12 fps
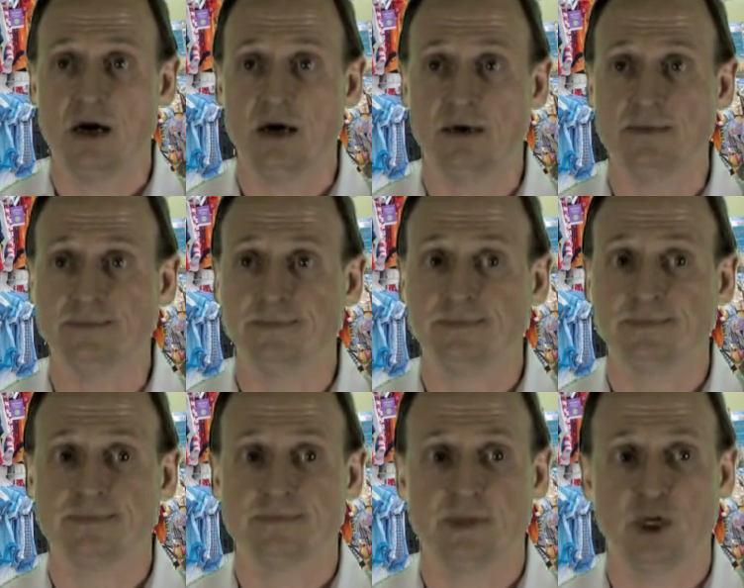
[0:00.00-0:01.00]
um,
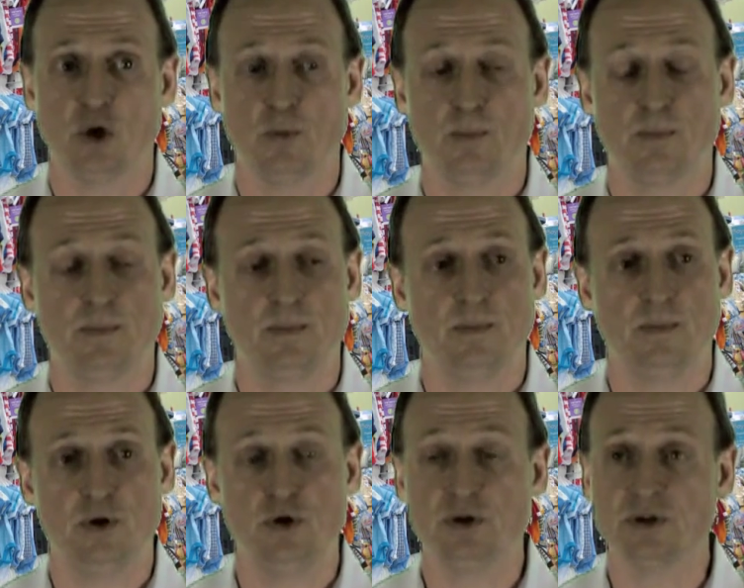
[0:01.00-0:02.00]
you know
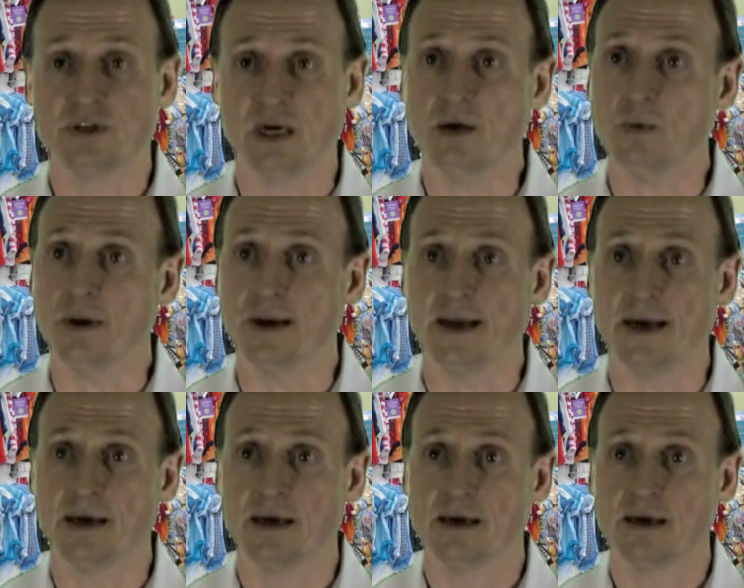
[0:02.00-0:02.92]
you can sell one day.